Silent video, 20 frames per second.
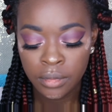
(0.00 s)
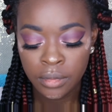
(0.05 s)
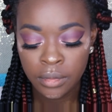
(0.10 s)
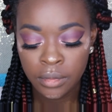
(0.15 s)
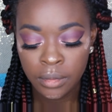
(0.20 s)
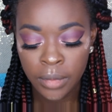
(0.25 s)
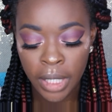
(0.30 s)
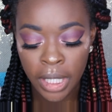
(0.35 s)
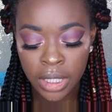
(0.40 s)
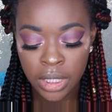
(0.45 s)

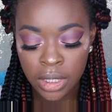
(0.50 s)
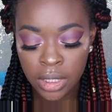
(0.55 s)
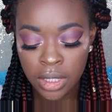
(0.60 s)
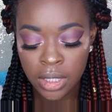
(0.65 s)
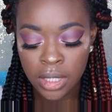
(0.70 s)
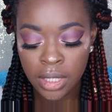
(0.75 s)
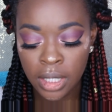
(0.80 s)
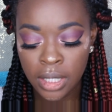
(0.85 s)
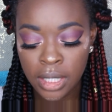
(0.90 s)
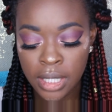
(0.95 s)
I'm actually
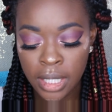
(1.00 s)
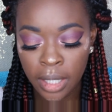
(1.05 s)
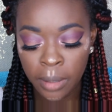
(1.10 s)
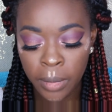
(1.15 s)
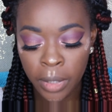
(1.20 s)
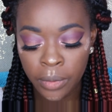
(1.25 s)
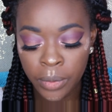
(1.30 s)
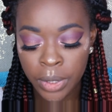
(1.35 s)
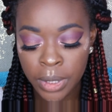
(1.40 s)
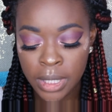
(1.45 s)
just going to take
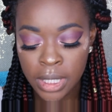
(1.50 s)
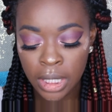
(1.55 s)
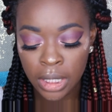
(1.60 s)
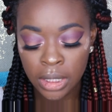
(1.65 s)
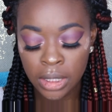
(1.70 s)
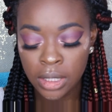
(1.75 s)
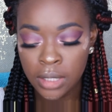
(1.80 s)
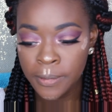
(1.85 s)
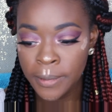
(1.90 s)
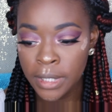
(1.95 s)
my Real
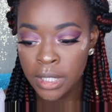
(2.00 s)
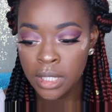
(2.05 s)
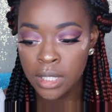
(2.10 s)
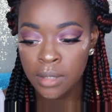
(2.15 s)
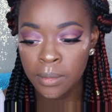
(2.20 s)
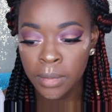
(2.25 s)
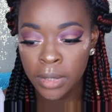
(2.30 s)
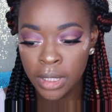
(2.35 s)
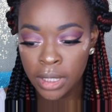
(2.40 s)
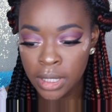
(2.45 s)
Technique sponge
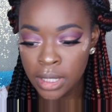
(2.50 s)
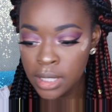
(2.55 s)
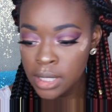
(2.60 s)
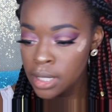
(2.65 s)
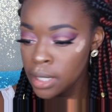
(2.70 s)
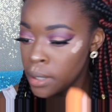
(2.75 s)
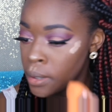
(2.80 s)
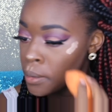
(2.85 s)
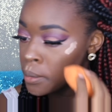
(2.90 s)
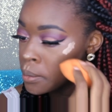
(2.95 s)
and blend
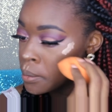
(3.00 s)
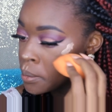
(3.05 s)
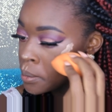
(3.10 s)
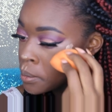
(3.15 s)
this out.